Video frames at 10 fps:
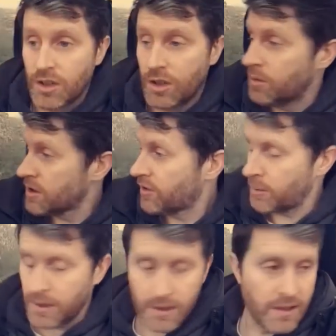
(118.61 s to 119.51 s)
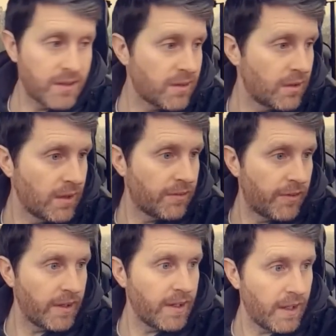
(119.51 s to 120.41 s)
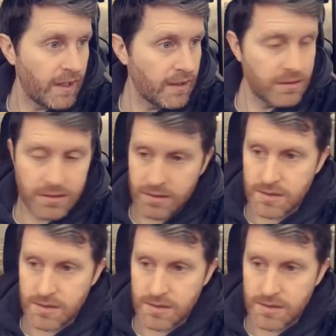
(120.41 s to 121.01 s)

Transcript: So much for my nice sunny Friday.